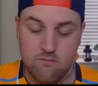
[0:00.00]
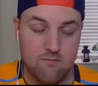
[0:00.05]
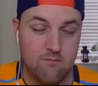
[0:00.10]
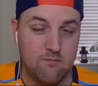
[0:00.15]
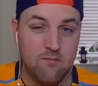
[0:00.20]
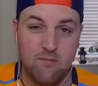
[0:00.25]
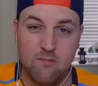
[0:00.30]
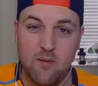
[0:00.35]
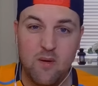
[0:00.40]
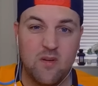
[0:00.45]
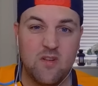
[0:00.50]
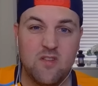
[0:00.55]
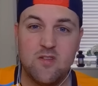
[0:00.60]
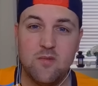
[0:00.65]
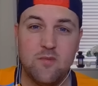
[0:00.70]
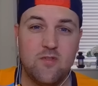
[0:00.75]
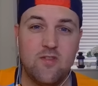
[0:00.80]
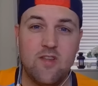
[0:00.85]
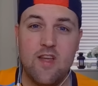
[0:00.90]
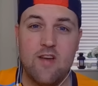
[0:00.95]
buy
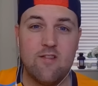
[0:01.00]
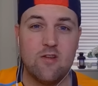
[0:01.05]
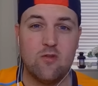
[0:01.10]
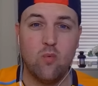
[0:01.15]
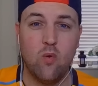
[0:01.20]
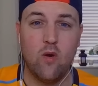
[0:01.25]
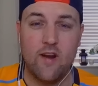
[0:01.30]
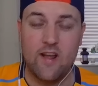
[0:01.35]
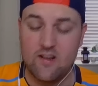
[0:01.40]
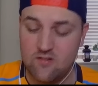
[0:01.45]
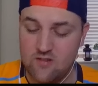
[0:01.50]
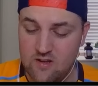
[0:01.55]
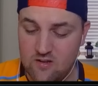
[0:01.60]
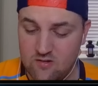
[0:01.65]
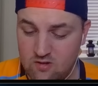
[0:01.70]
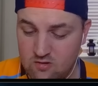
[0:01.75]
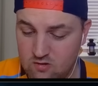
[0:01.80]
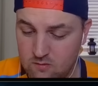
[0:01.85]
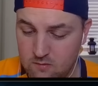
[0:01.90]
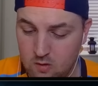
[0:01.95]
some Series 1
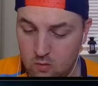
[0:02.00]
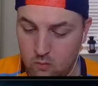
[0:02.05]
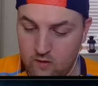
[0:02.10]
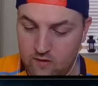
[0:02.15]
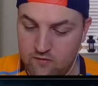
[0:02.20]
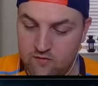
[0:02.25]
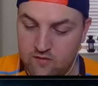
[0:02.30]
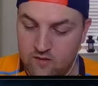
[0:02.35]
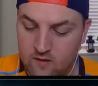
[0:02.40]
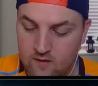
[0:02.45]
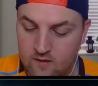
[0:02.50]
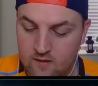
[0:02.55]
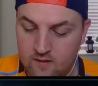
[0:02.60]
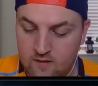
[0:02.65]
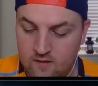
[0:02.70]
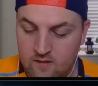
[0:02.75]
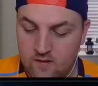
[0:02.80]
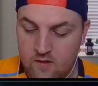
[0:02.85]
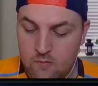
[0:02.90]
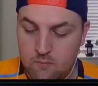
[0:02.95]
assets or something with.
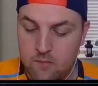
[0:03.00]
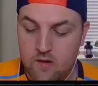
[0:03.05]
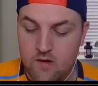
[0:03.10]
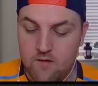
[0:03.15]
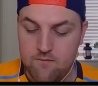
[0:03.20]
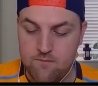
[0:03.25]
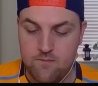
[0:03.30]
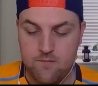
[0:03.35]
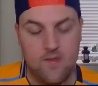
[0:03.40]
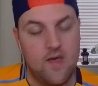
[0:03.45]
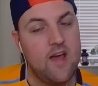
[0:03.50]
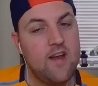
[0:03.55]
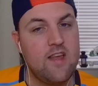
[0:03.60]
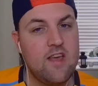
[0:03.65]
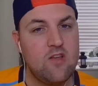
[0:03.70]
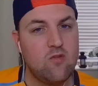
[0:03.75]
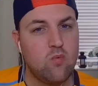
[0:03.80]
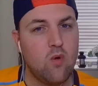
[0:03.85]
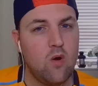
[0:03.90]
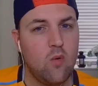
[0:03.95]
But that
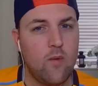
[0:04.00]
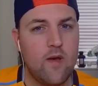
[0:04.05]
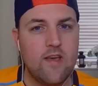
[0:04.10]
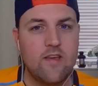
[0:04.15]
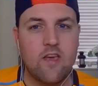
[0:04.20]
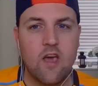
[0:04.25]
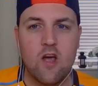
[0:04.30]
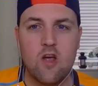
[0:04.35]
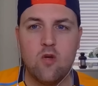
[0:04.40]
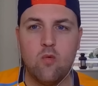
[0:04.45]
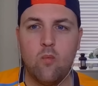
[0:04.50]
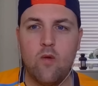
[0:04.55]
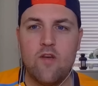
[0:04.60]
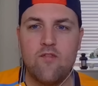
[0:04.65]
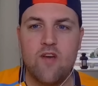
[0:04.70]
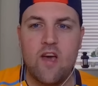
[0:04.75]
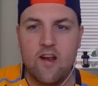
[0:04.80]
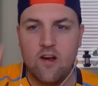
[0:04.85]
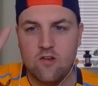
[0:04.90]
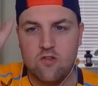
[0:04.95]
is what we're going
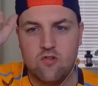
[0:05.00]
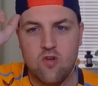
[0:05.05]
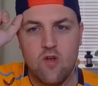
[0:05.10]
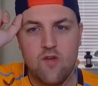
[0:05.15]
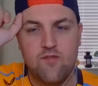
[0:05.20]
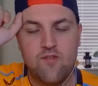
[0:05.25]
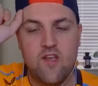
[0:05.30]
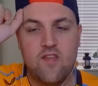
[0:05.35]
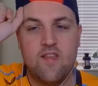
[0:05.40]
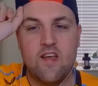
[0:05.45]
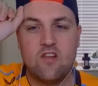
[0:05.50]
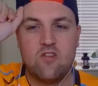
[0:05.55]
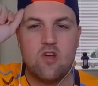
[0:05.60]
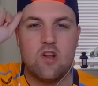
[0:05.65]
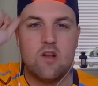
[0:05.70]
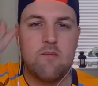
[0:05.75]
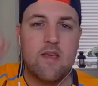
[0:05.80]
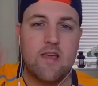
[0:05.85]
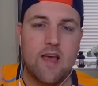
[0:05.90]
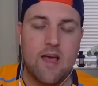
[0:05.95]
with, and I do think that's going
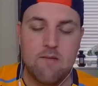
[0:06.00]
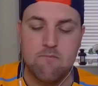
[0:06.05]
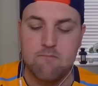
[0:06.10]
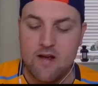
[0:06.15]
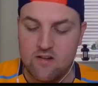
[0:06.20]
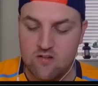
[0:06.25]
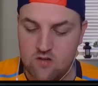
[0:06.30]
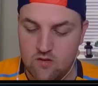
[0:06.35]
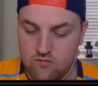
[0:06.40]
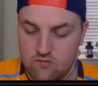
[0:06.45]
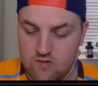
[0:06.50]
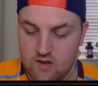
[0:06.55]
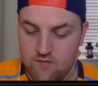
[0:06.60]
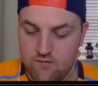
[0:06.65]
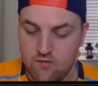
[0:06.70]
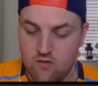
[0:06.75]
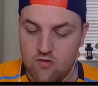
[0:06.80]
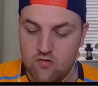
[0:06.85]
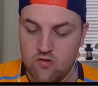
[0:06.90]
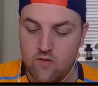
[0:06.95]
to make a massive
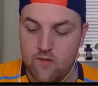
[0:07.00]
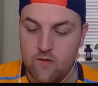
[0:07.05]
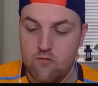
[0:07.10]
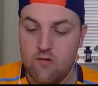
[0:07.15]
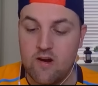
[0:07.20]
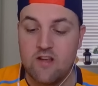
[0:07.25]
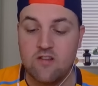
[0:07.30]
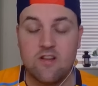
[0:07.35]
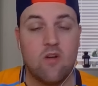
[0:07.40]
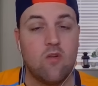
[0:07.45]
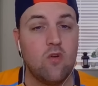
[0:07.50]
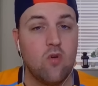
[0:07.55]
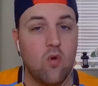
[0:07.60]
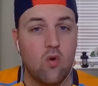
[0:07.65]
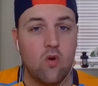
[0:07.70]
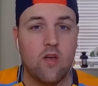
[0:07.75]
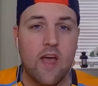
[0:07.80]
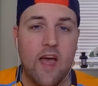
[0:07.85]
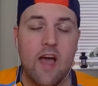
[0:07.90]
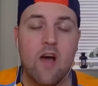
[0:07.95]
difference on the race. Now,
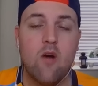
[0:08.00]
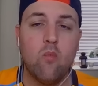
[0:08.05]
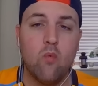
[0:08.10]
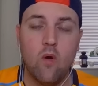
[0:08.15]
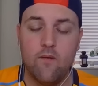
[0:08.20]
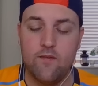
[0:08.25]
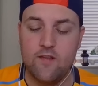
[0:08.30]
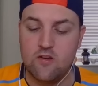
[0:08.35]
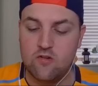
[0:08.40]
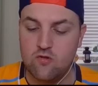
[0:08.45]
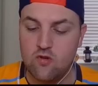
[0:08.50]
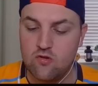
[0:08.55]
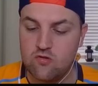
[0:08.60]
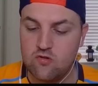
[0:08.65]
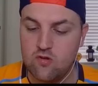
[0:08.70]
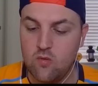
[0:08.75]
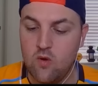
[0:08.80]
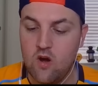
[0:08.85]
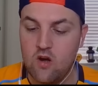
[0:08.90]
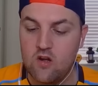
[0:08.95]
look at what this does
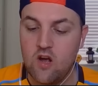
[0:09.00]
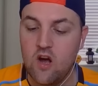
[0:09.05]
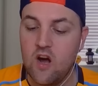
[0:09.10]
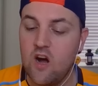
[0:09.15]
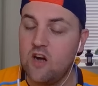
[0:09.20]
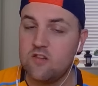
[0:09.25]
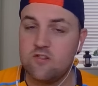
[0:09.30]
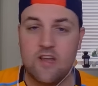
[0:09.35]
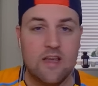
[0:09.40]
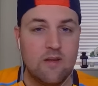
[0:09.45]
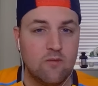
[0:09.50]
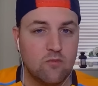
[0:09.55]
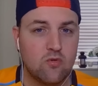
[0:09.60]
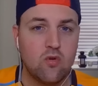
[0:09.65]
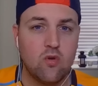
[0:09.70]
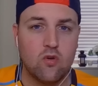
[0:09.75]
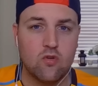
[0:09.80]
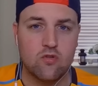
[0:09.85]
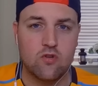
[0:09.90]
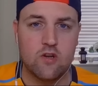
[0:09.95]
to our car. Team
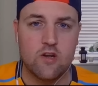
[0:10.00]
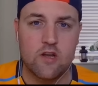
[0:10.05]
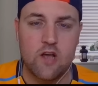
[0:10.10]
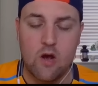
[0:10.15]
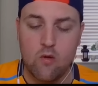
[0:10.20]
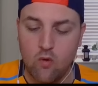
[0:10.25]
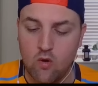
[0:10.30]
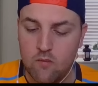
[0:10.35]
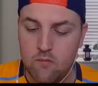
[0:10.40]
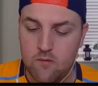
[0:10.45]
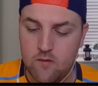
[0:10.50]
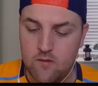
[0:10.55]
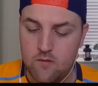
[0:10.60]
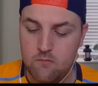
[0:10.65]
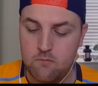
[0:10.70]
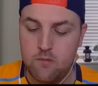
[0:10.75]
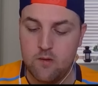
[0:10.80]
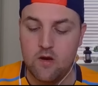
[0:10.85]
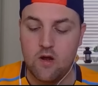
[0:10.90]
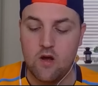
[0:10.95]
score is going to go up,
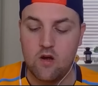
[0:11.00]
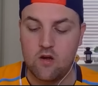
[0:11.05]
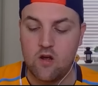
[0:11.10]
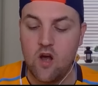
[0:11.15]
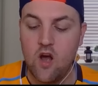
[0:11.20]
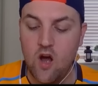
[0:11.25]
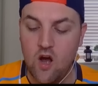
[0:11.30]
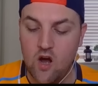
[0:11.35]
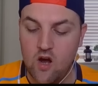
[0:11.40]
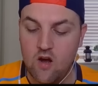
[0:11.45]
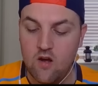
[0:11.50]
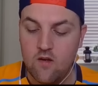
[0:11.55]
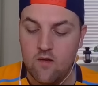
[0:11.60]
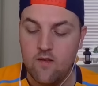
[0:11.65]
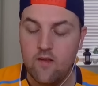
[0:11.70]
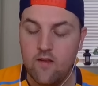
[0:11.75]
but our car